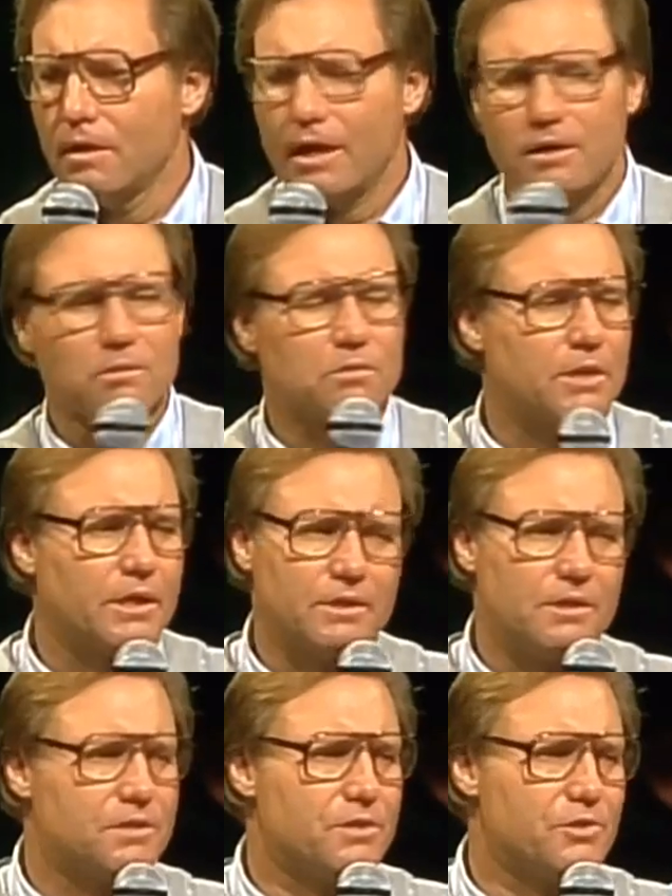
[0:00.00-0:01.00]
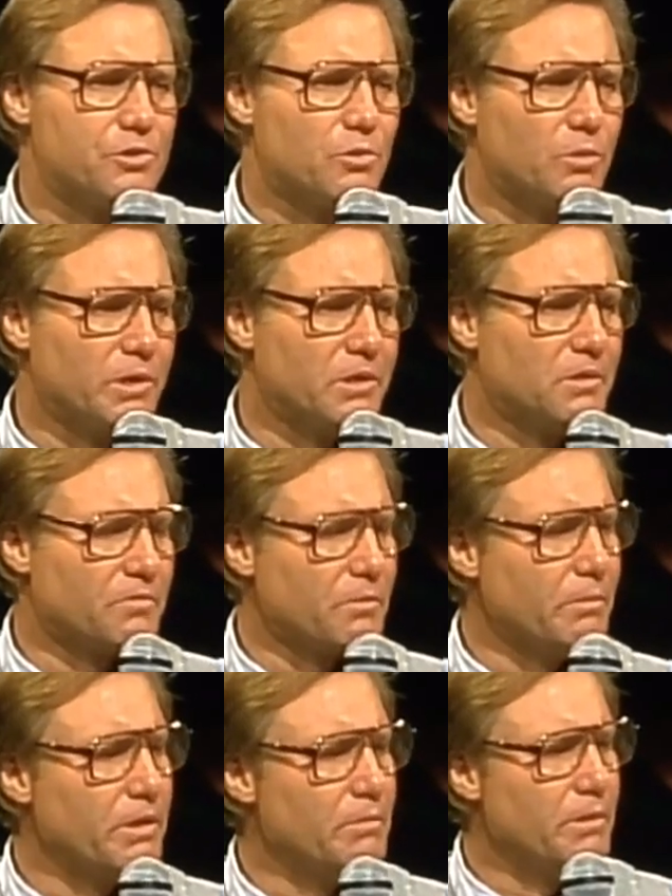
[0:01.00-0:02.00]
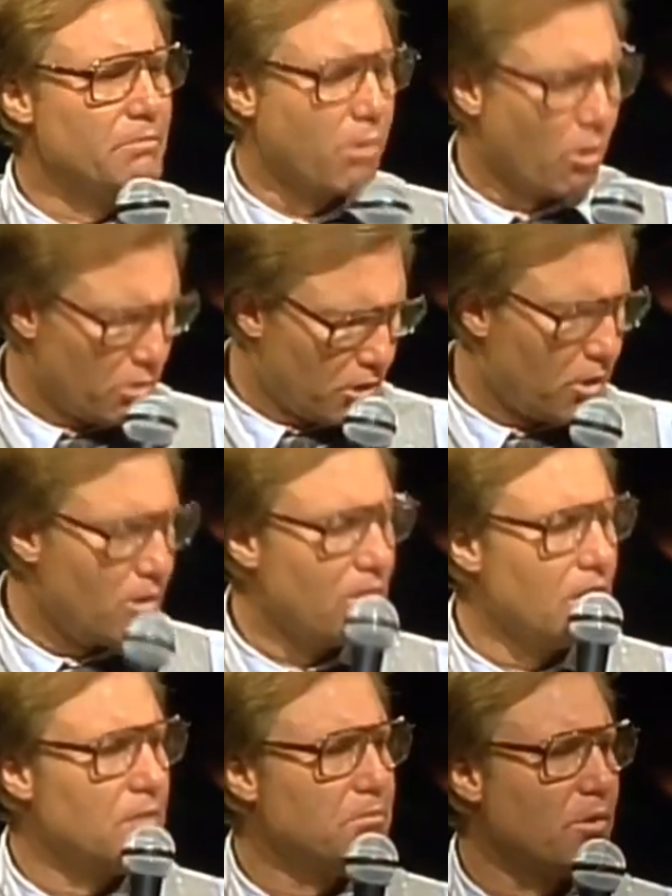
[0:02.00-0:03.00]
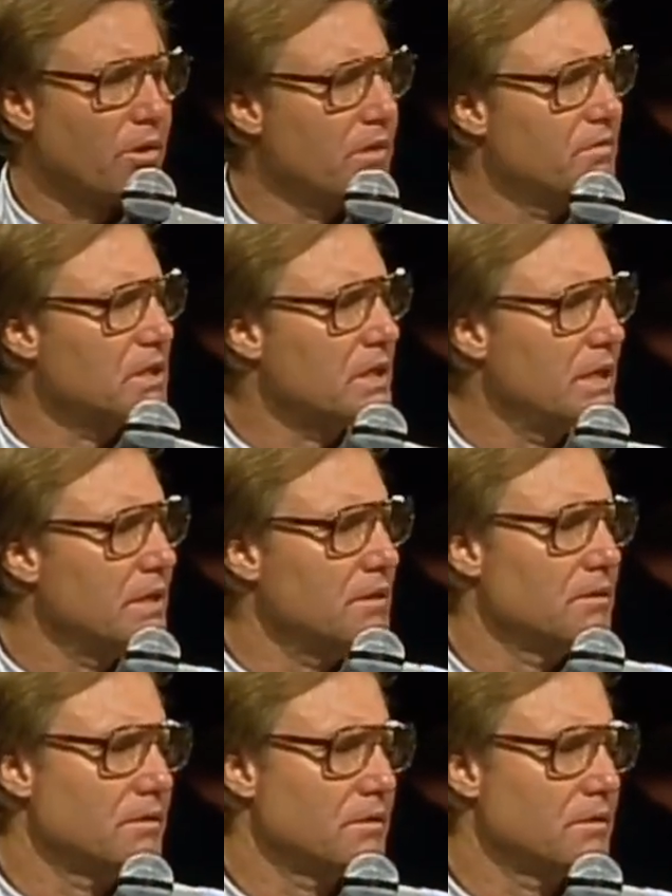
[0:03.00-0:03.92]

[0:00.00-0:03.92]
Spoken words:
I don't think this is your will for me to be broken all up or even killed."